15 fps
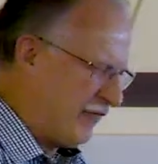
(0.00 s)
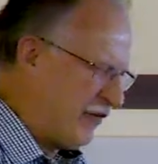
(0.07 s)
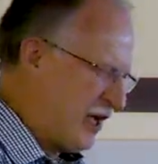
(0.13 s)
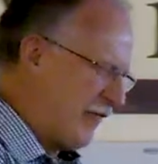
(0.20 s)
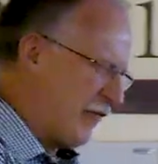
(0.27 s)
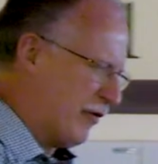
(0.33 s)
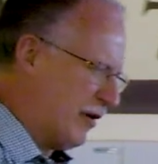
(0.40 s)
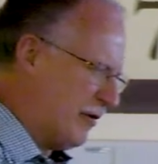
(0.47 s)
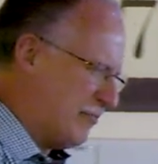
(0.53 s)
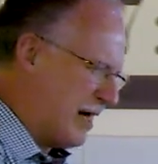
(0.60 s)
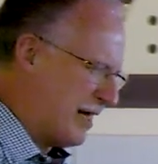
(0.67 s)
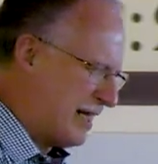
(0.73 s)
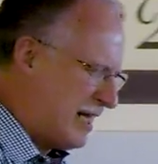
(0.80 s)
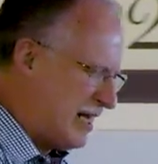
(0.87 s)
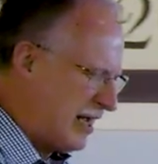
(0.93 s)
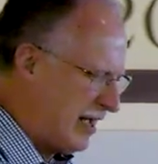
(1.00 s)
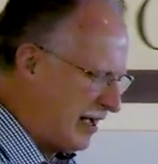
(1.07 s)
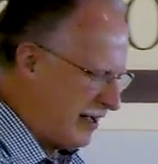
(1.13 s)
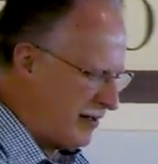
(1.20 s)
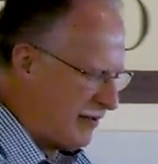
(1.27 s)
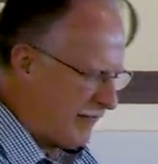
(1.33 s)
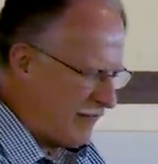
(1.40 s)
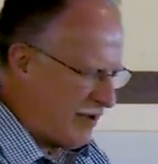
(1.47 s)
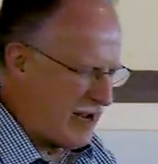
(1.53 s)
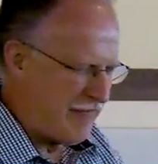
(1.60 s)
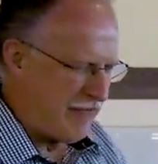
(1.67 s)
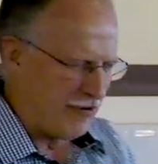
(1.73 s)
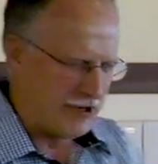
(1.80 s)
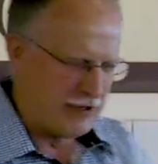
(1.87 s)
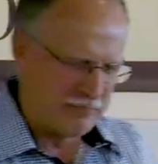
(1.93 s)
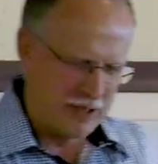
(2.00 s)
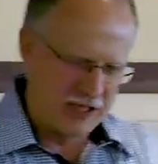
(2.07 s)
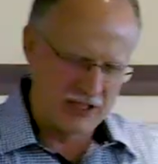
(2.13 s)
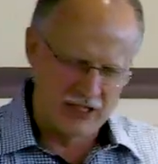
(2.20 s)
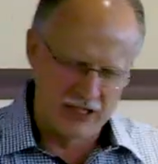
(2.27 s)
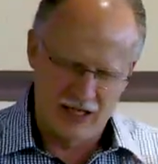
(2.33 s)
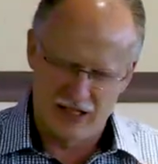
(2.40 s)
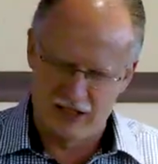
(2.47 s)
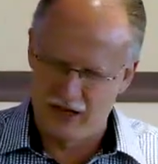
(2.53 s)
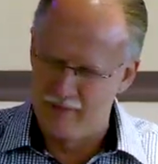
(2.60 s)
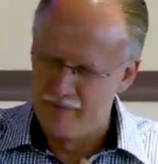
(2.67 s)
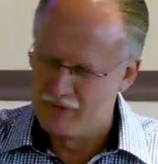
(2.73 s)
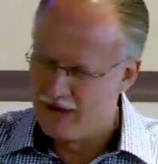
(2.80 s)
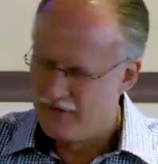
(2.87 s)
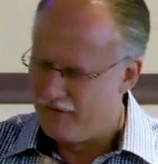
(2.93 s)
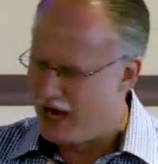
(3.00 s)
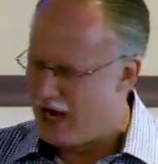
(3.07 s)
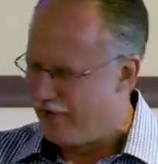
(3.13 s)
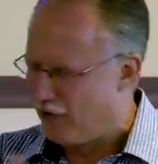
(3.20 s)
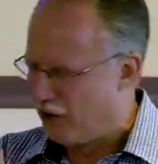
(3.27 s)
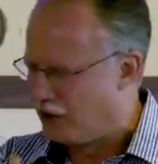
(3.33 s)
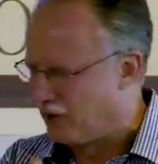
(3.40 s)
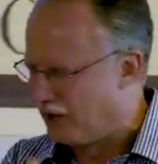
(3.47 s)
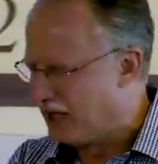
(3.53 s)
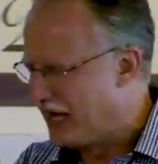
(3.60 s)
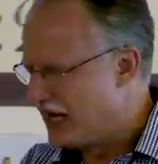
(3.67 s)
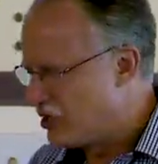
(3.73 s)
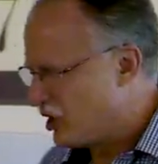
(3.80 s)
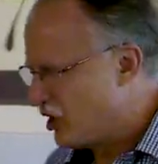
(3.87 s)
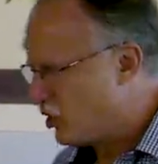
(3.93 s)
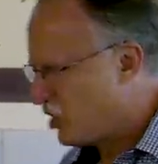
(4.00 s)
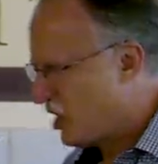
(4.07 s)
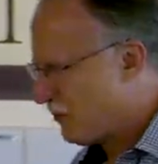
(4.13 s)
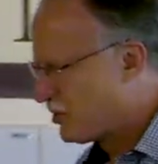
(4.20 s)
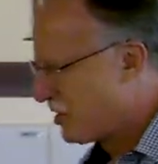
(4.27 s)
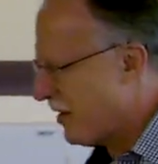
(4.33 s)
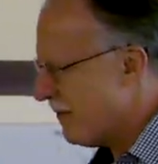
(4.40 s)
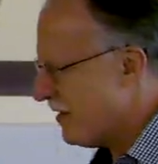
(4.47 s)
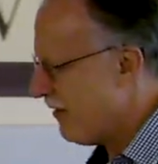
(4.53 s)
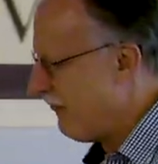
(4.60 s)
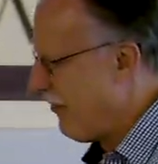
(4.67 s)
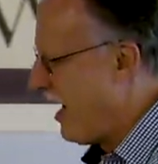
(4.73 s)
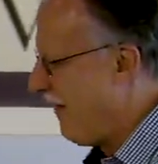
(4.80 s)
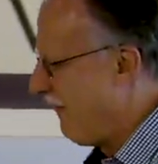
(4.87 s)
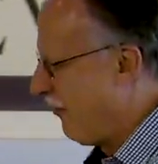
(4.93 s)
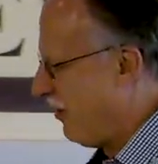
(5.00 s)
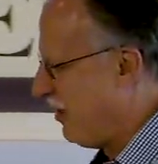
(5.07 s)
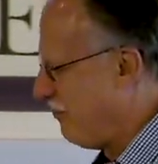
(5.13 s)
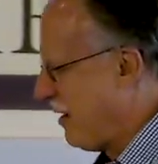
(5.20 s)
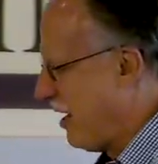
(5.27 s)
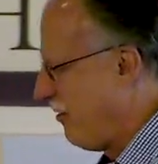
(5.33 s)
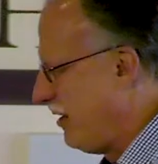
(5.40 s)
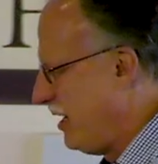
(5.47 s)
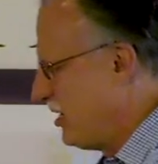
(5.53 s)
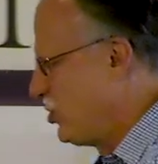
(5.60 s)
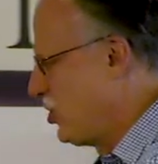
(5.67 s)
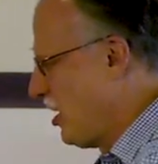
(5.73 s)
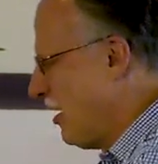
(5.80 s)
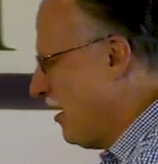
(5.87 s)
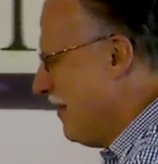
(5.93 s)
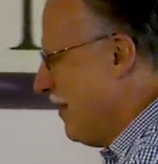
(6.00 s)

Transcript: favor in money, favor in business, favor in relationships, favor in marriage,